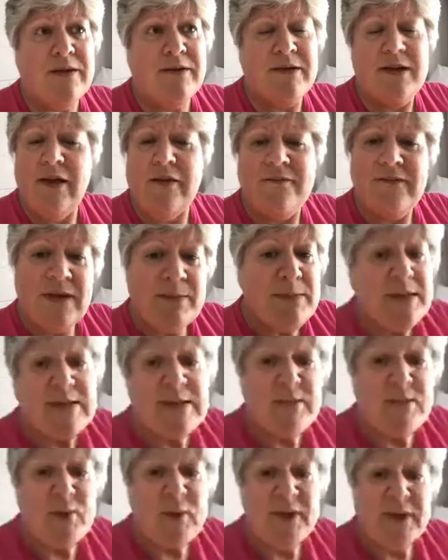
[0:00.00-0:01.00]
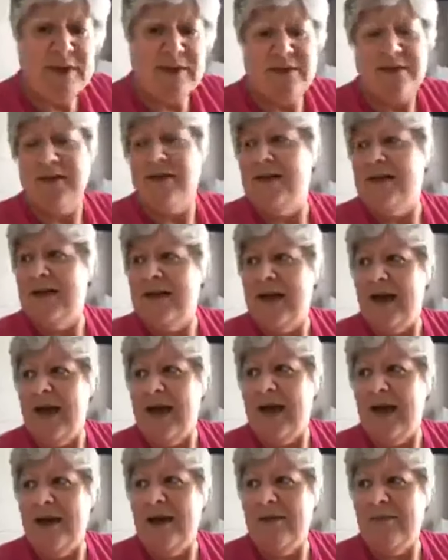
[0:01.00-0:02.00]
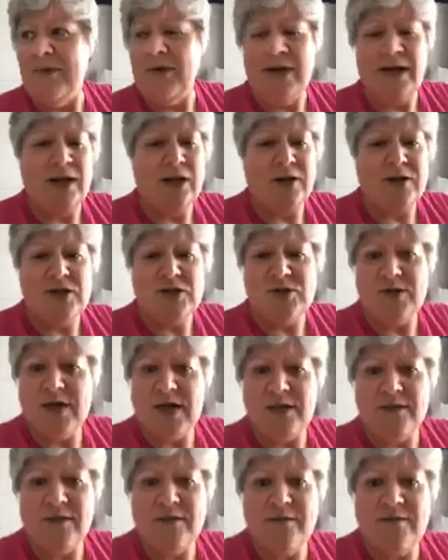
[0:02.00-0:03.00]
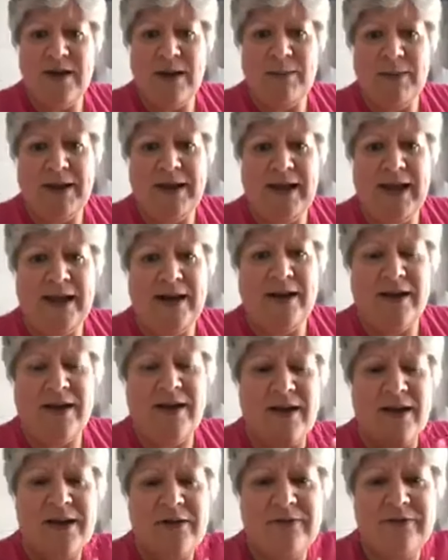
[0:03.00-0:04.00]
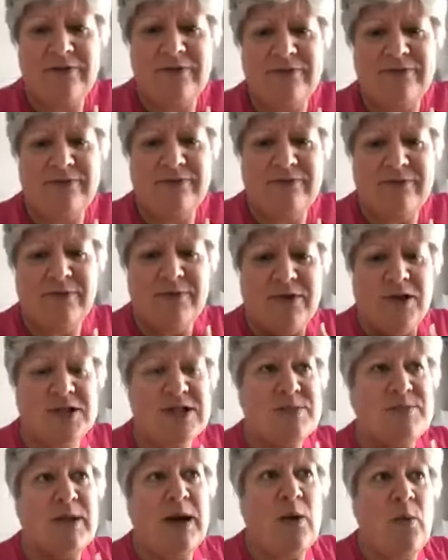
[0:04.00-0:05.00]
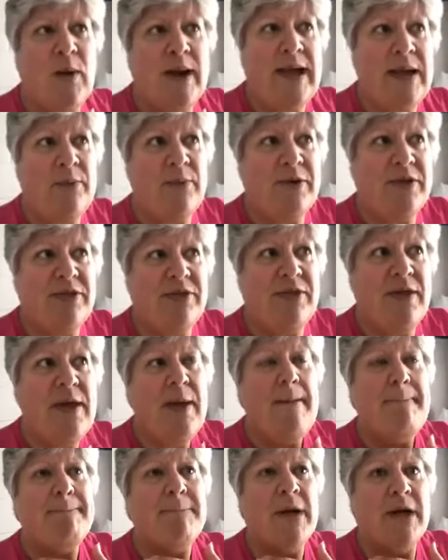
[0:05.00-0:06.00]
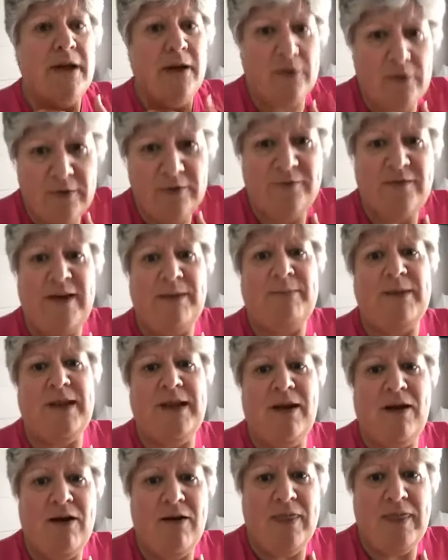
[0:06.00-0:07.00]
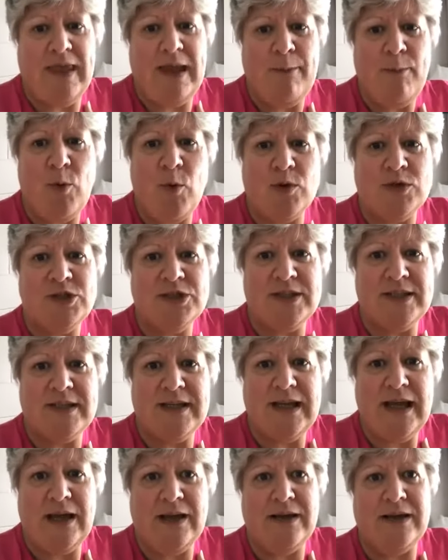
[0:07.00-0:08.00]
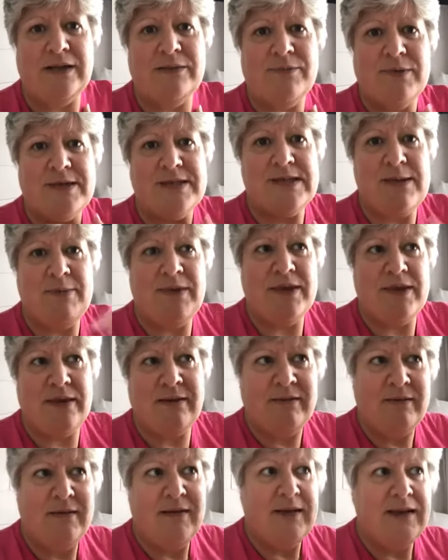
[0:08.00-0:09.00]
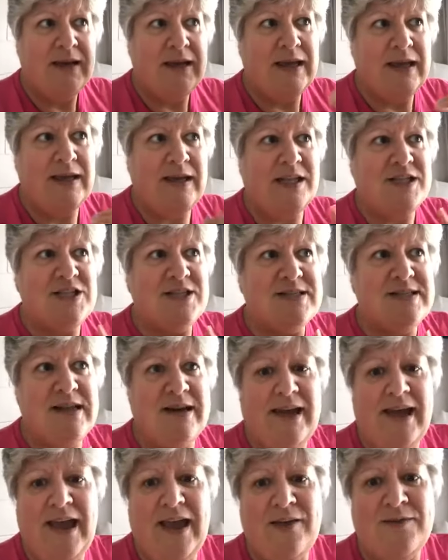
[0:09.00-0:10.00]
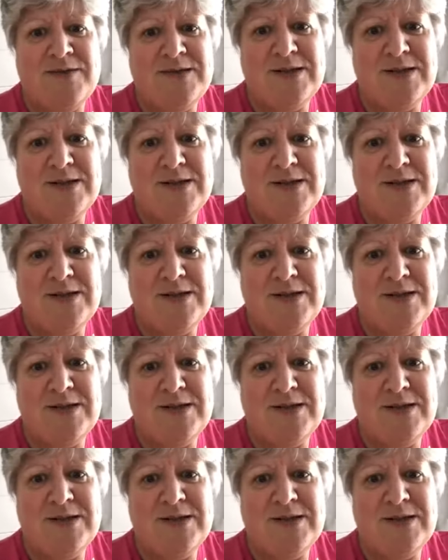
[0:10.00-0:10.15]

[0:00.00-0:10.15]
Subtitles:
You know, family's important. You get a lot of strength from family. And I kind of lost my way with my own family on that portion and with some of the connections that I have.